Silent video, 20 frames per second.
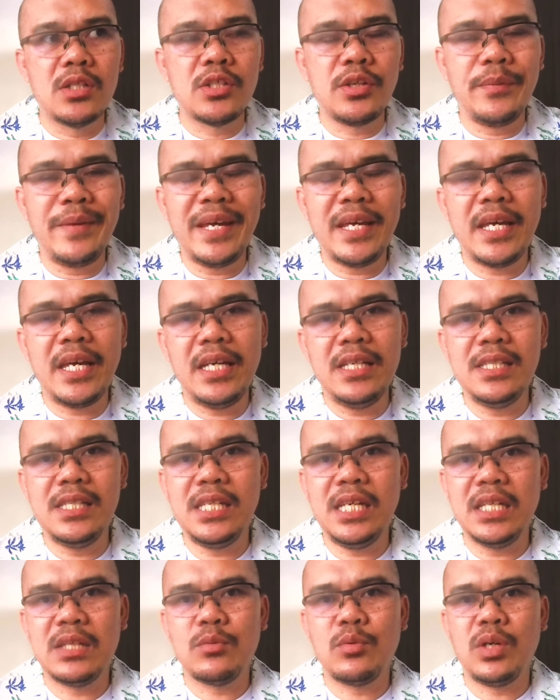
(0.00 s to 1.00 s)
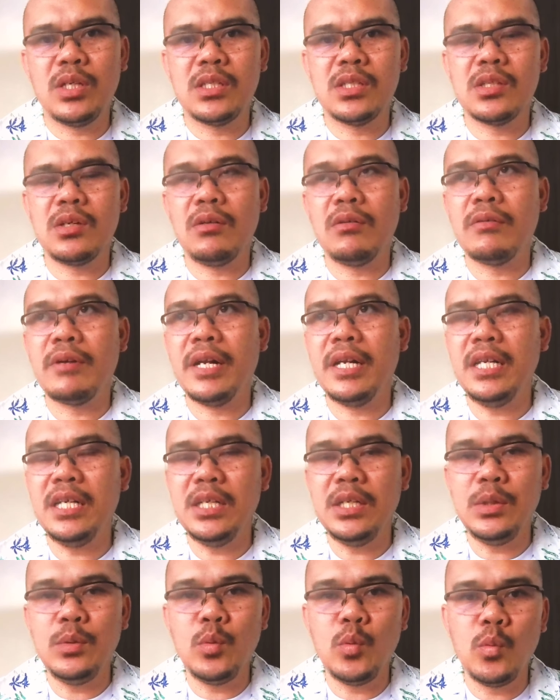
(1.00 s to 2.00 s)
So in my case, it was
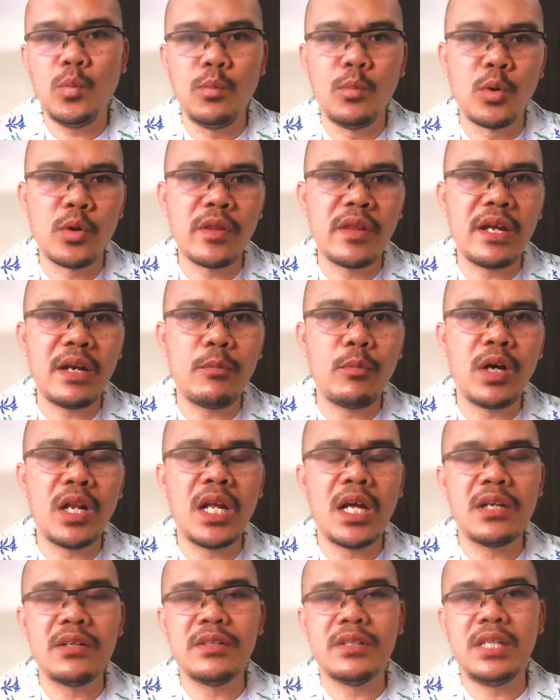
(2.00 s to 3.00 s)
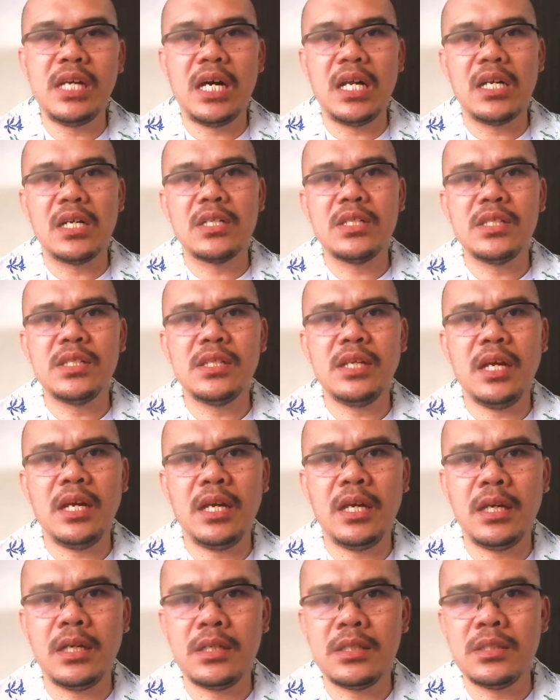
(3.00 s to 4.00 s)
already more than $100,
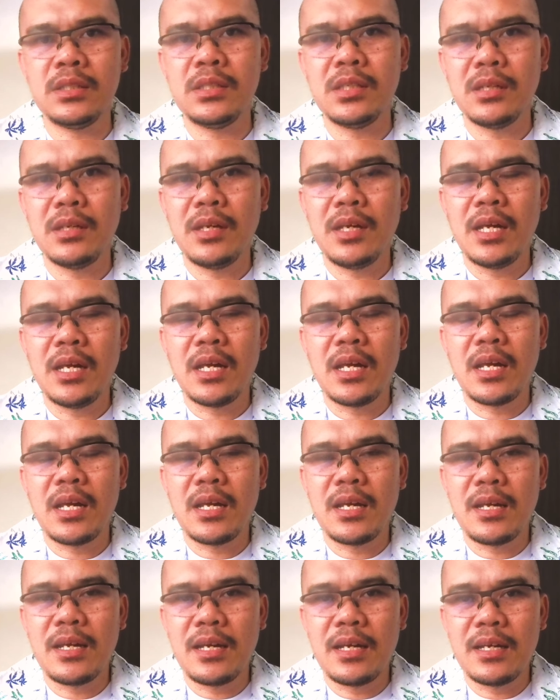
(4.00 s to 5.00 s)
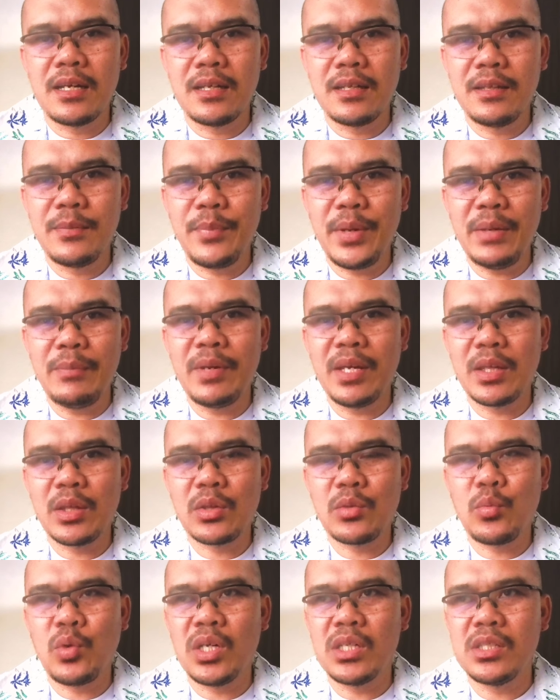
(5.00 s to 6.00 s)
and the
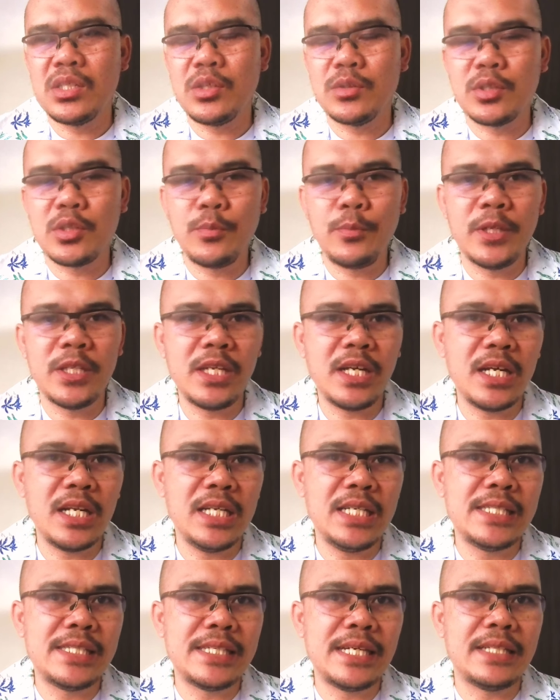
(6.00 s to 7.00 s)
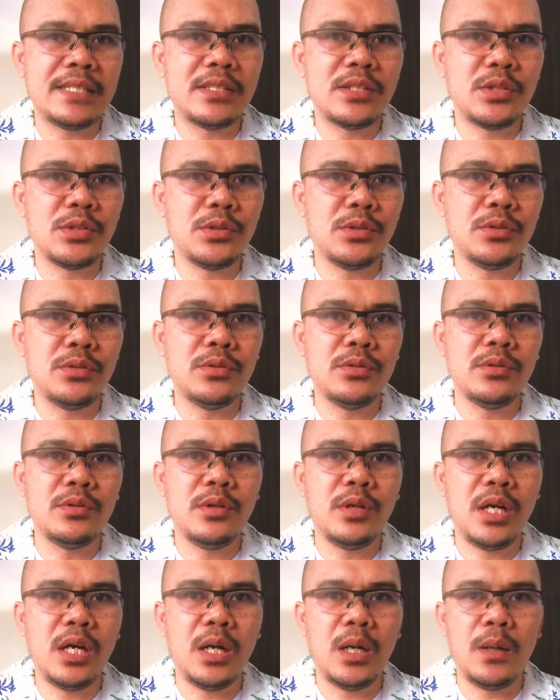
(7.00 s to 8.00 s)
payment was automatically sent to
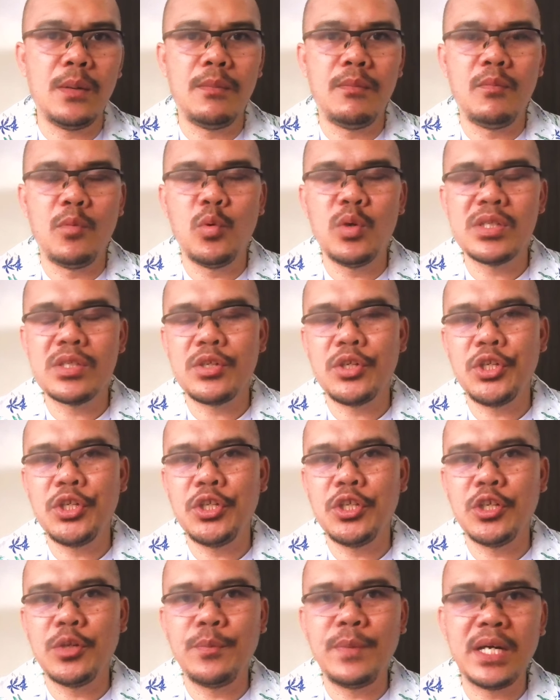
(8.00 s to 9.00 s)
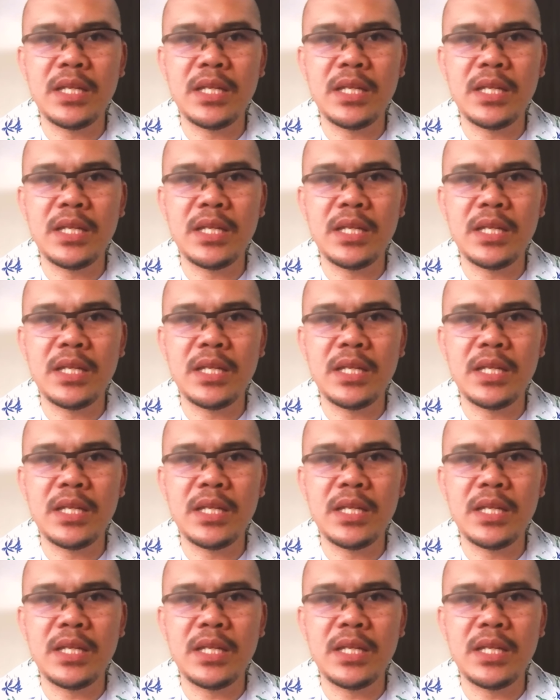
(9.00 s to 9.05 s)
Western Union.